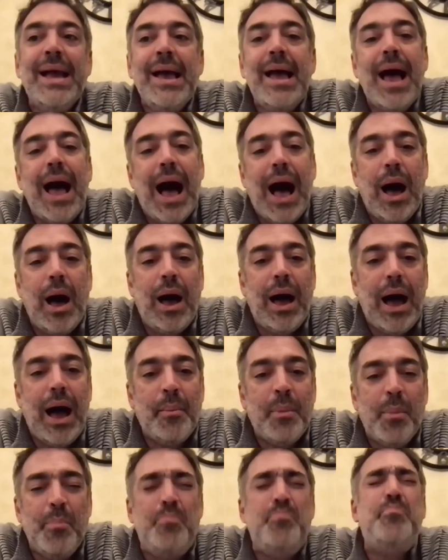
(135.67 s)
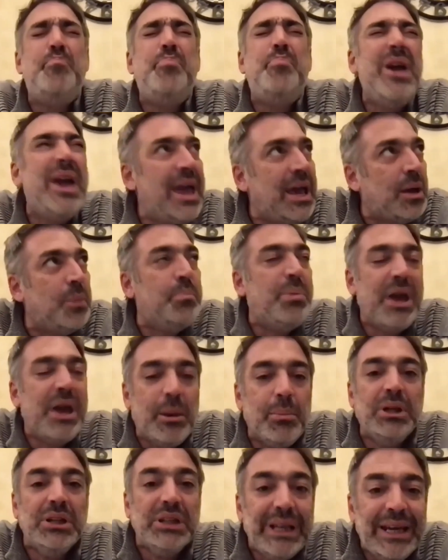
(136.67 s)
I'm a
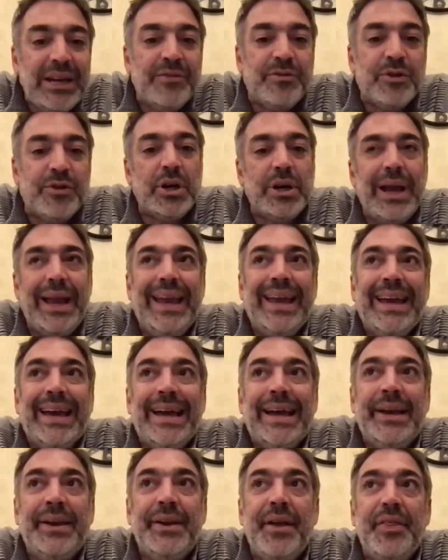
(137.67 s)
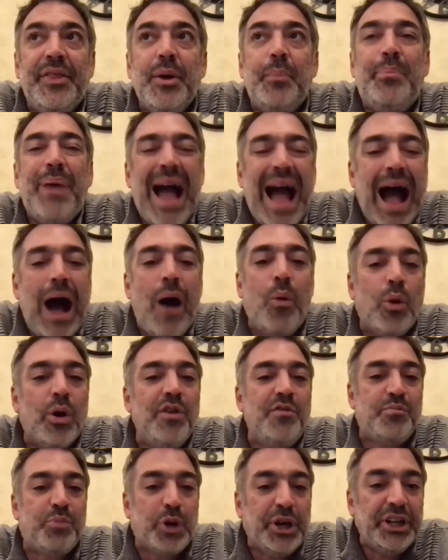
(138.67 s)
big believer in the power
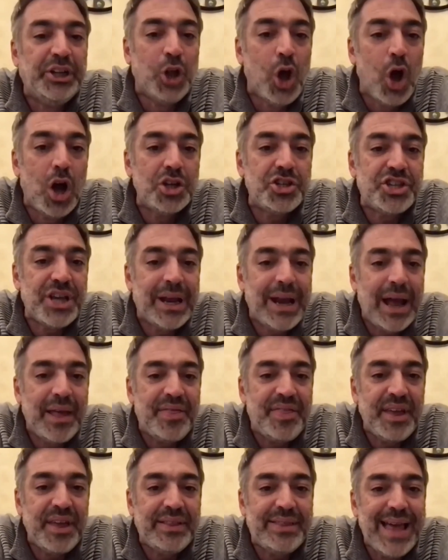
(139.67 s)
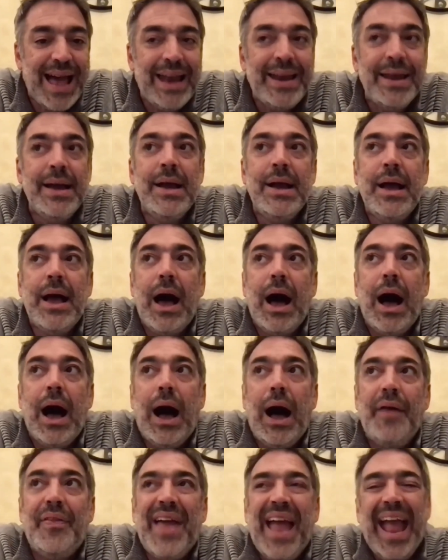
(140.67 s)
of pre-launch, and I think that
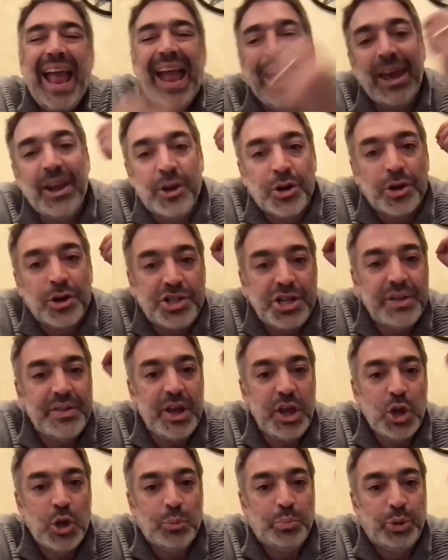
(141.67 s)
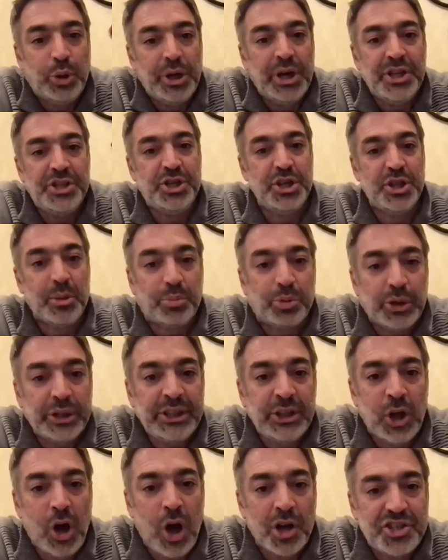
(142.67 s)
the energy that you put into the
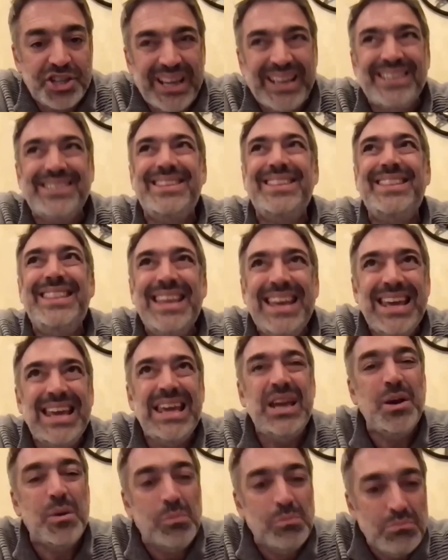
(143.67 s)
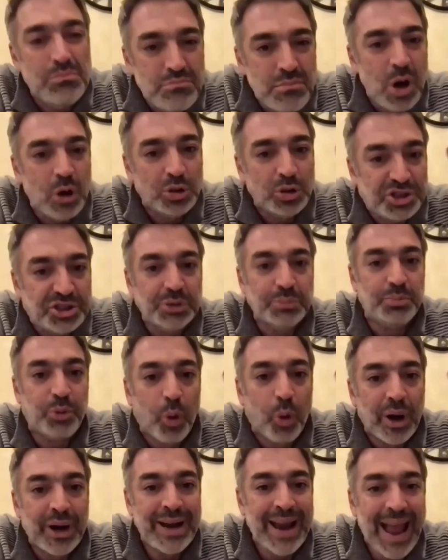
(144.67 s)
pre-launch is the most
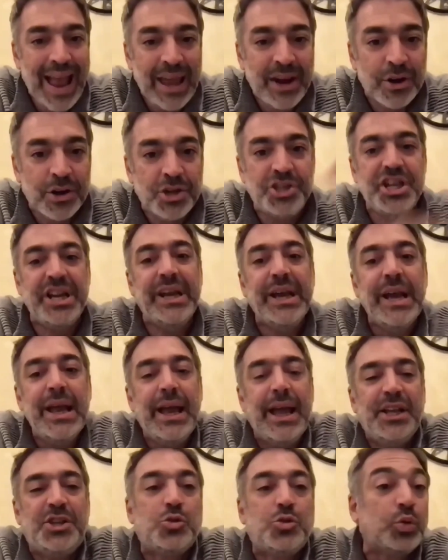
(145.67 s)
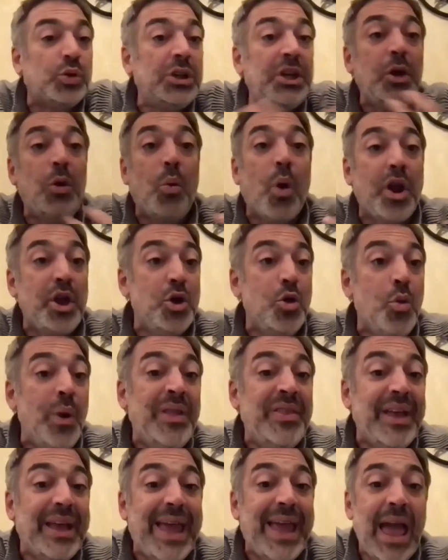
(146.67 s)
important energy. It's really where you
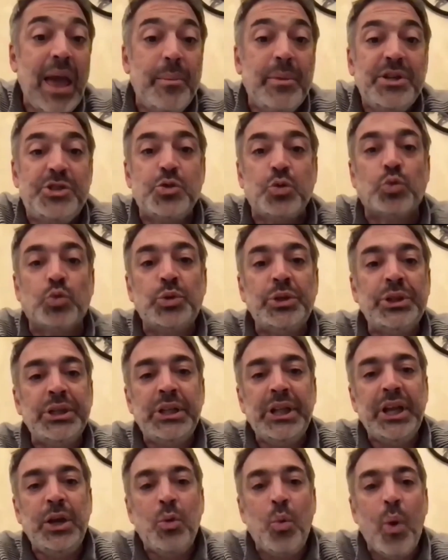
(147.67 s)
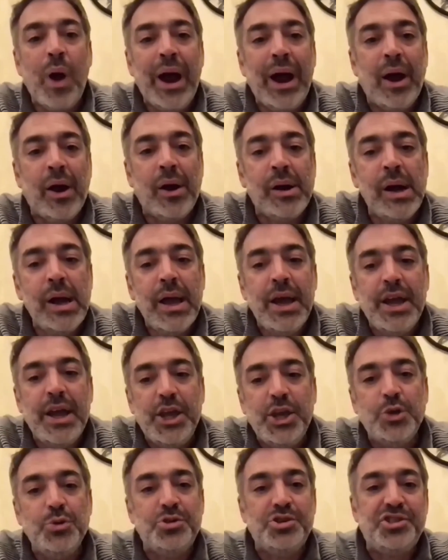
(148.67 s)
win the game. It's really where
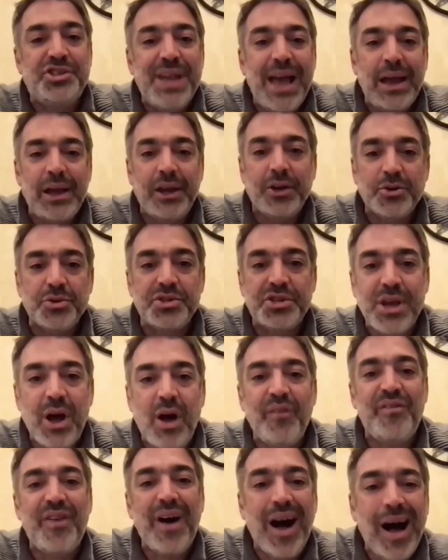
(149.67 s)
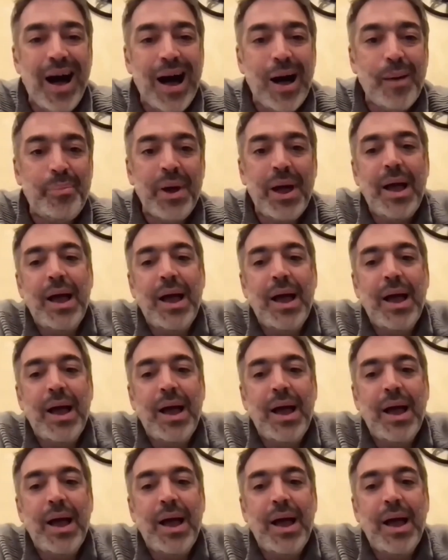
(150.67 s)
you set yourself up.